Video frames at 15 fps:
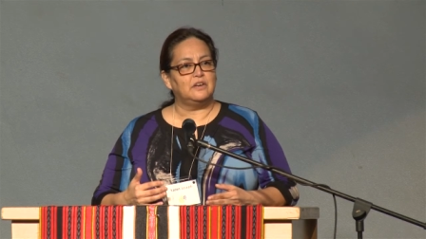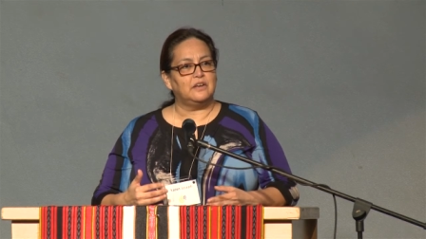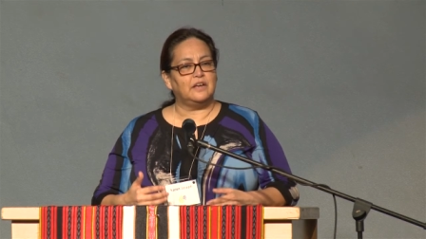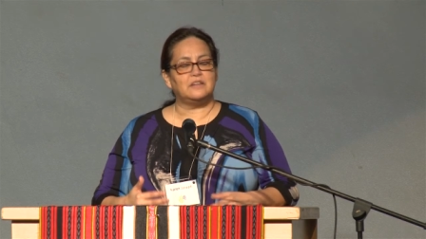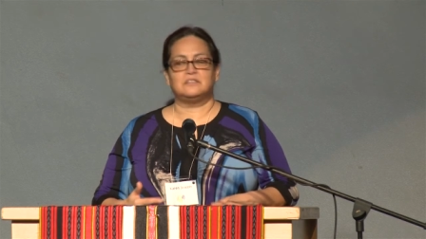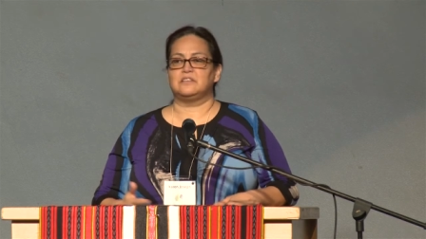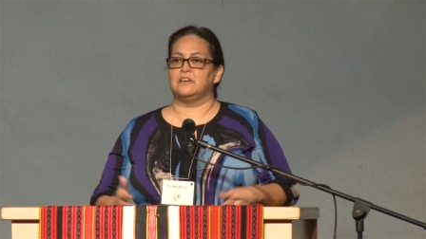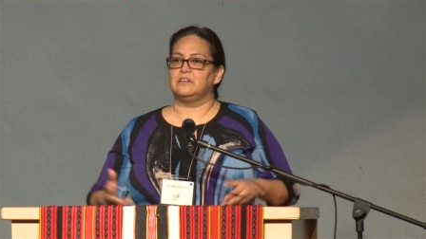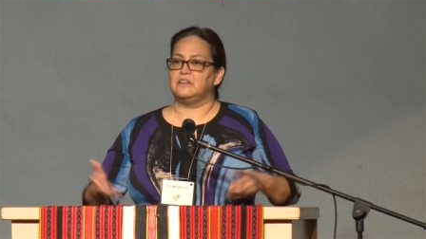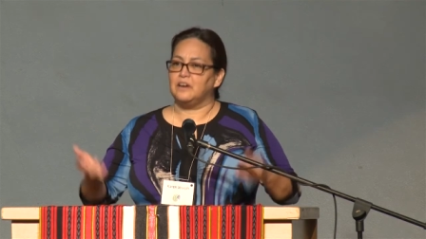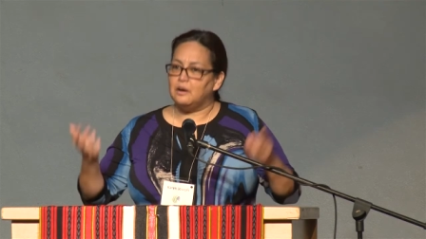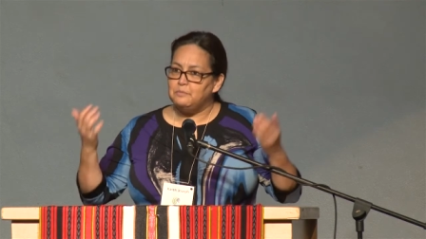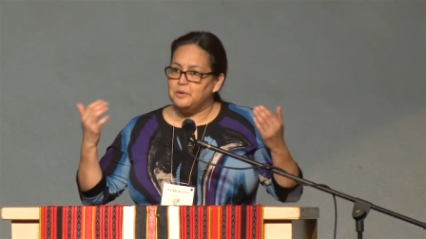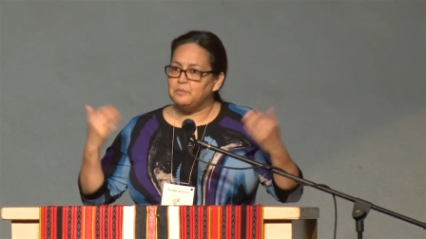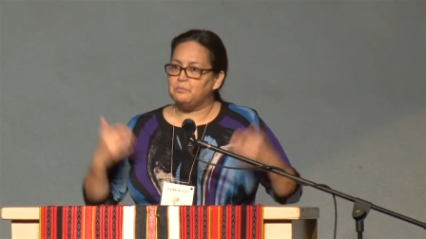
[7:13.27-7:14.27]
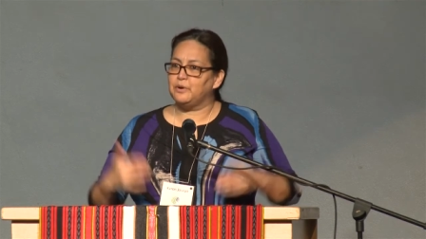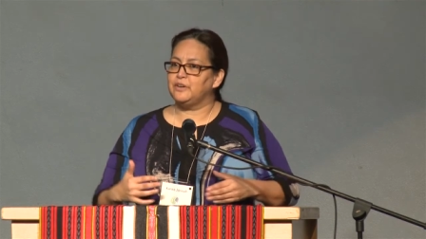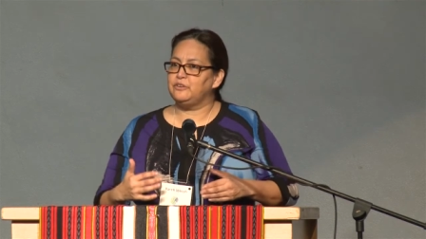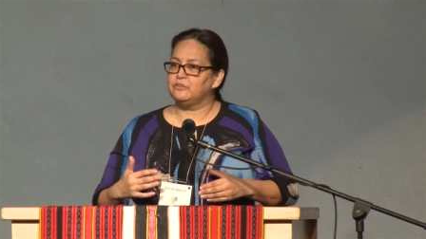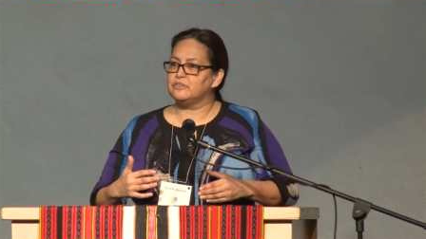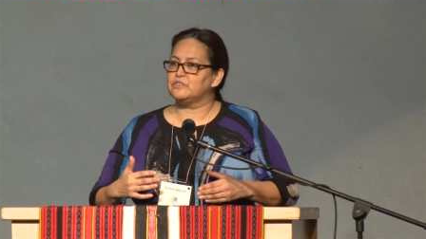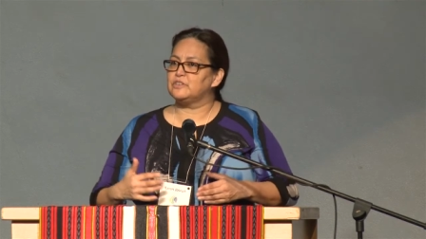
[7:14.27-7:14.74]
and said, come and bring
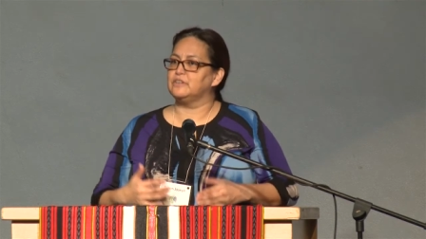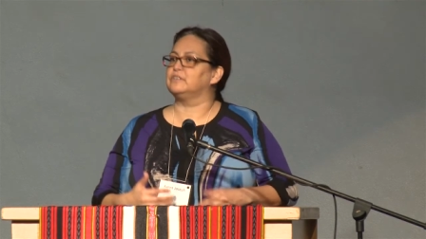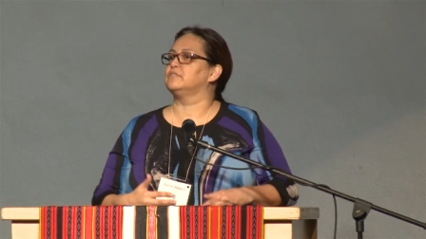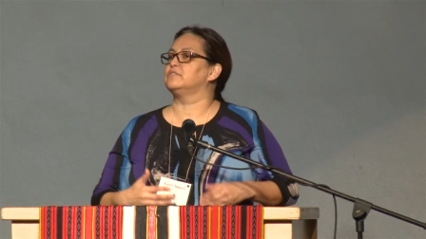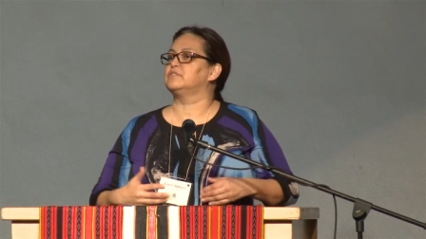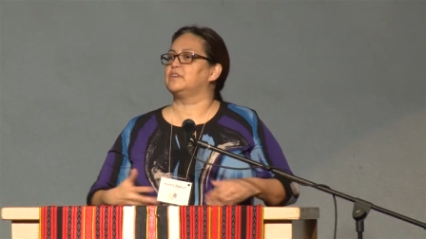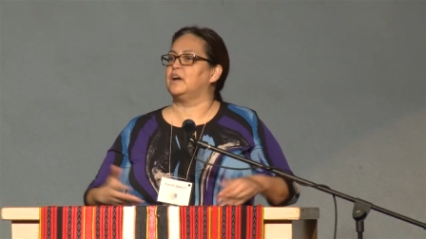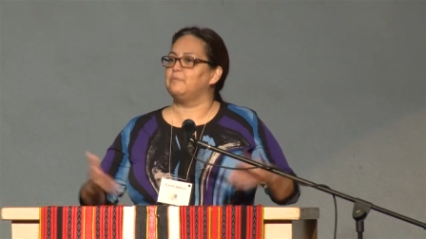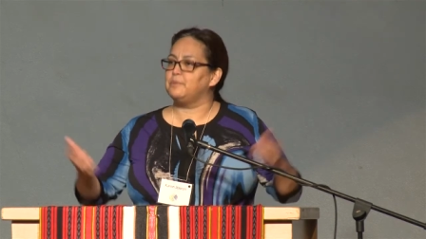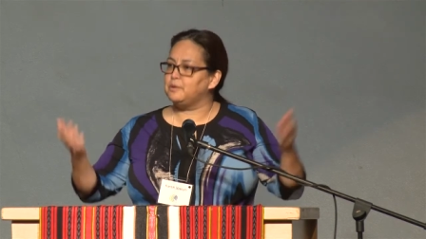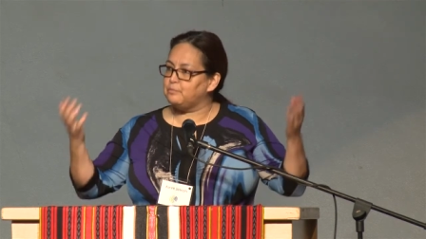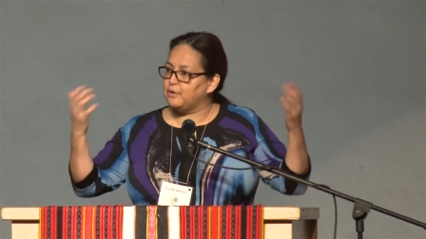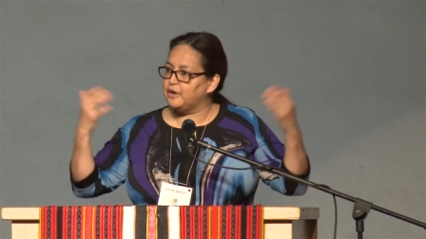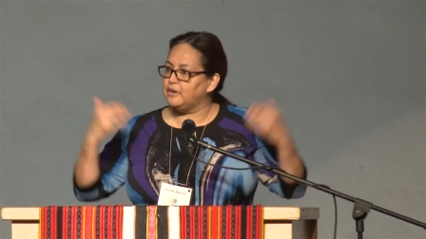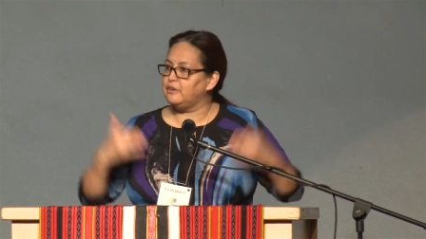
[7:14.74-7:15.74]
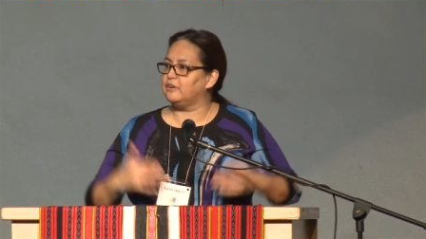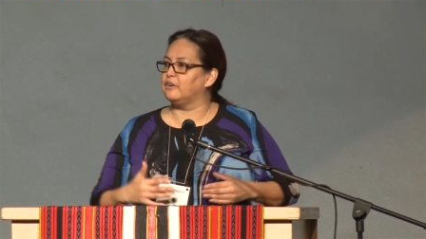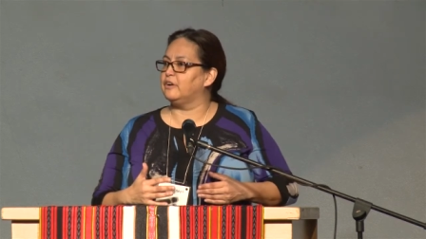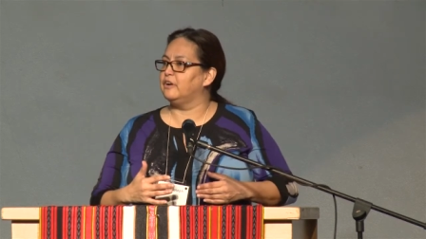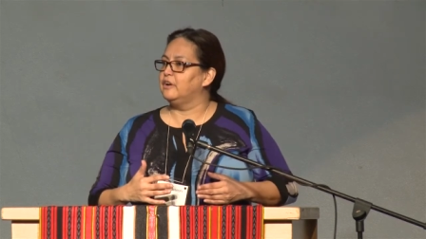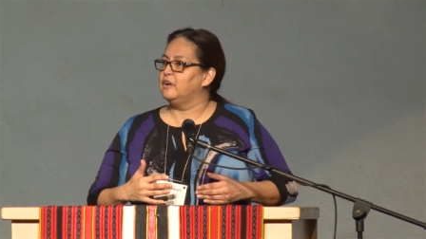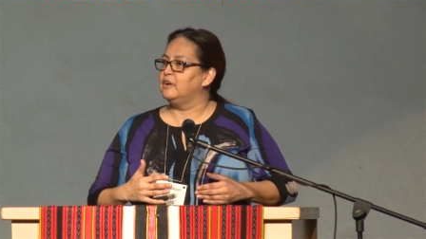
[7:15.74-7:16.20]
your skills, come and bring your,